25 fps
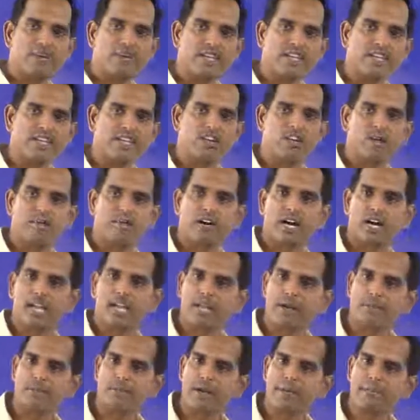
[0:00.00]
big your
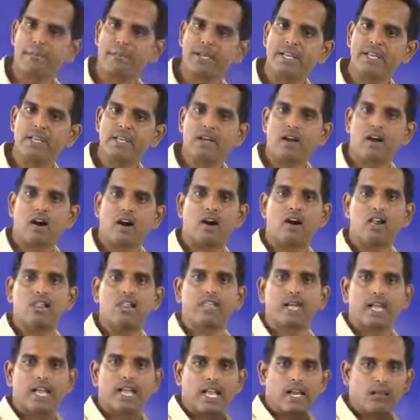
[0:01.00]
array may be,
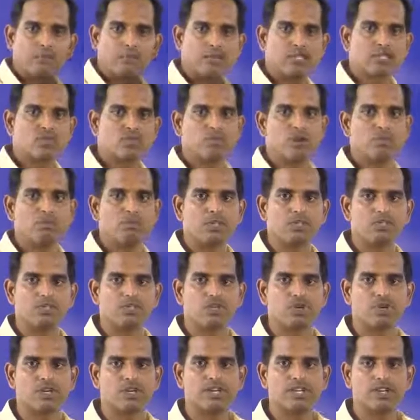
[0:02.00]
all the elements will be
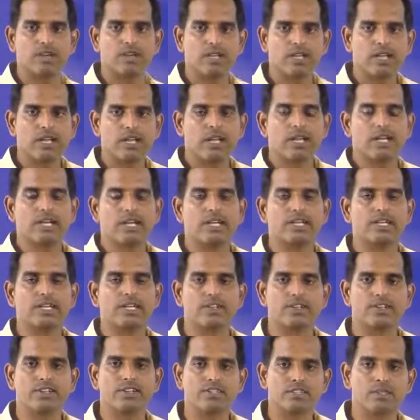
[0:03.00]
stored in your
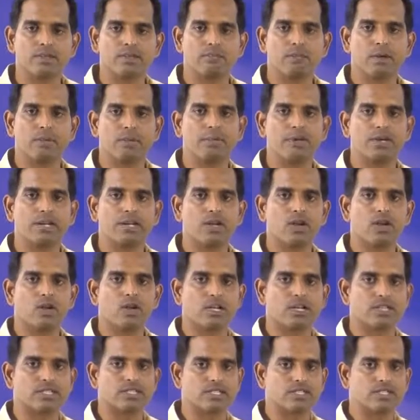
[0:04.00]
continuous memory
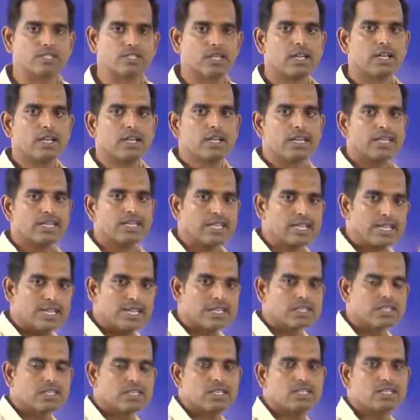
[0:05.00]
locations. In the
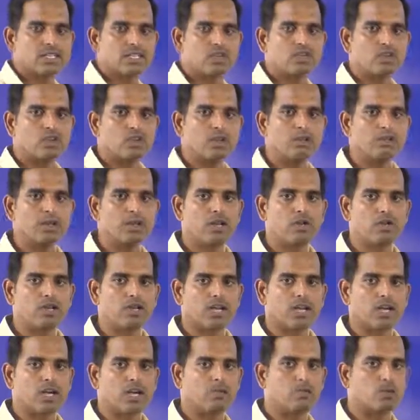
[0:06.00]
next session, we will be
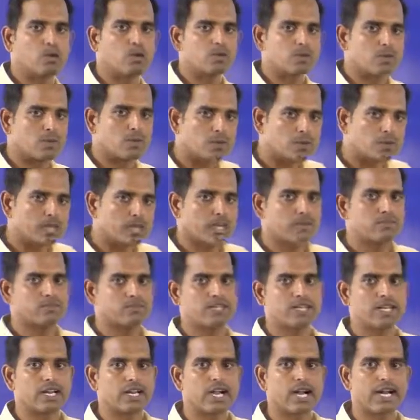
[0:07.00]
looking about
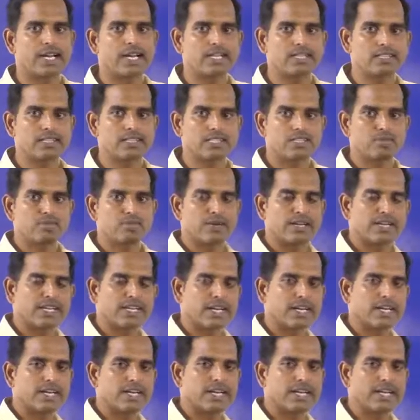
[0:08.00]
programs regarding this
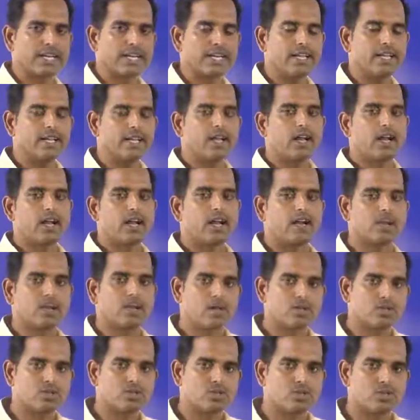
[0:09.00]
particular array
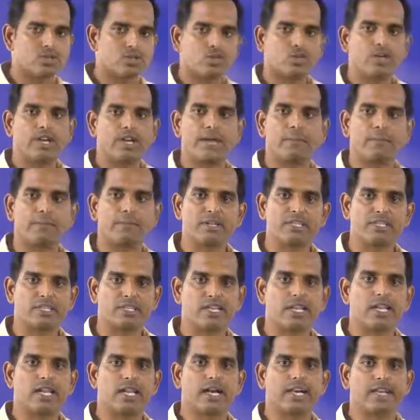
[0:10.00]
and also
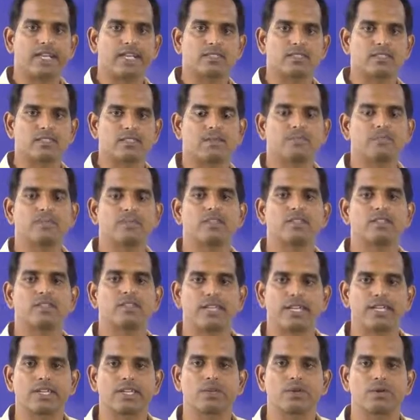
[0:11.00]
two-dimensional arrays.
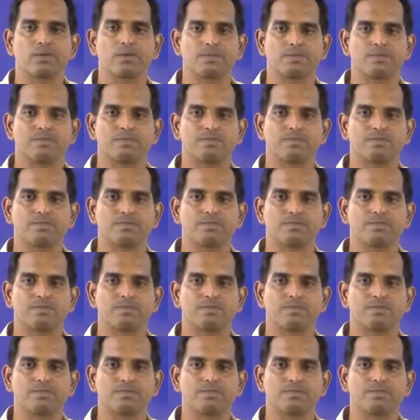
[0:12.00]
Thank you.